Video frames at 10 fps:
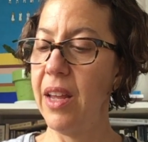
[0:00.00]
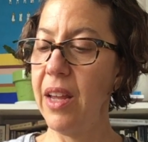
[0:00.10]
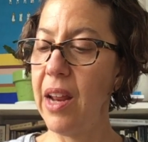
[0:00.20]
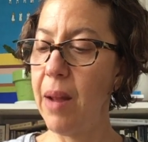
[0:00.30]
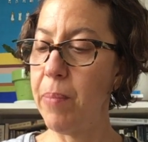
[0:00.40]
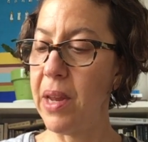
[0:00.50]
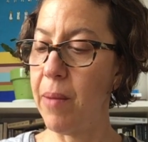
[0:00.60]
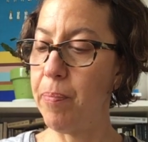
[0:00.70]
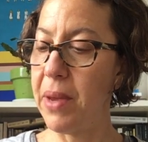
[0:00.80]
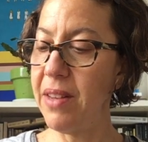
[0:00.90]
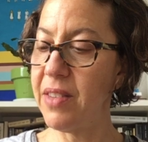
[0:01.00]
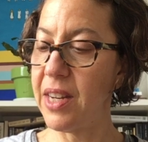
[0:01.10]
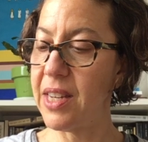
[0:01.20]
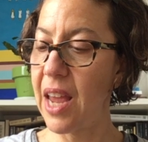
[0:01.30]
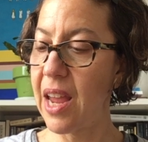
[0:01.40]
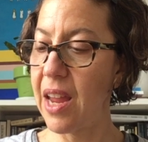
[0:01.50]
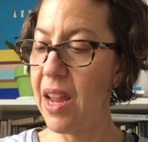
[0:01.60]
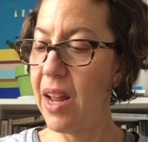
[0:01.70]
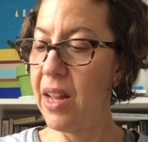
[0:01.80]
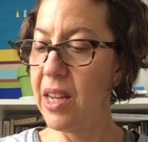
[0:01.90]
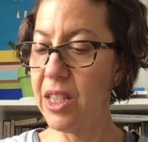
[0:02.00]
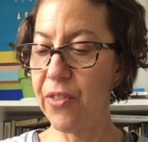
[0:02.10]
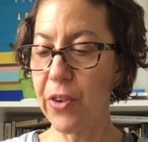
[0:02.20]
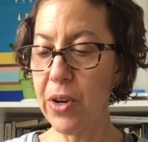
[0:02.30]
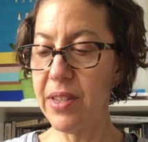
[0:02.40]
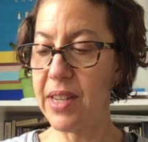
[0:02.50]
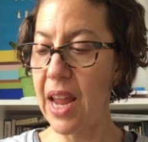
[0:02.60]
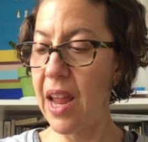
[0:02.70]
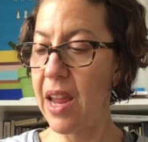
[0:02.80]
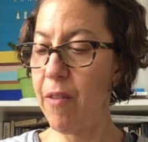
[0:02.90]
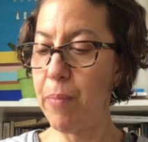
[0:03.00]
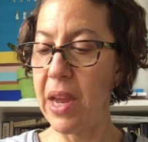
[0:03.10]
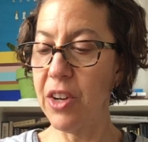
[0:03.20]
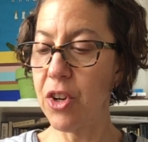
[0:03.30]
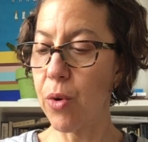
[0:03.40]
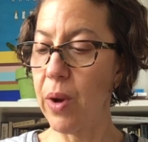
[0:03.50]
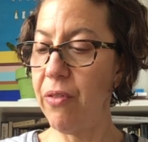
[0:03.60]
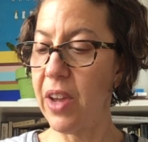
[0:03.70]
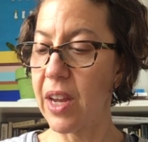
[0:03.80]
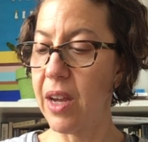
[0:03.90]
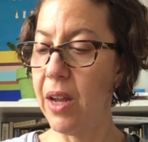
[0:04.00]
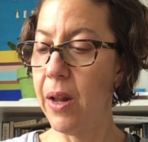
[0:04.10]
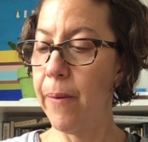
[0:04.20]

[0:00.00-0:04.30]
It had been a busy day, his first day of being terrific.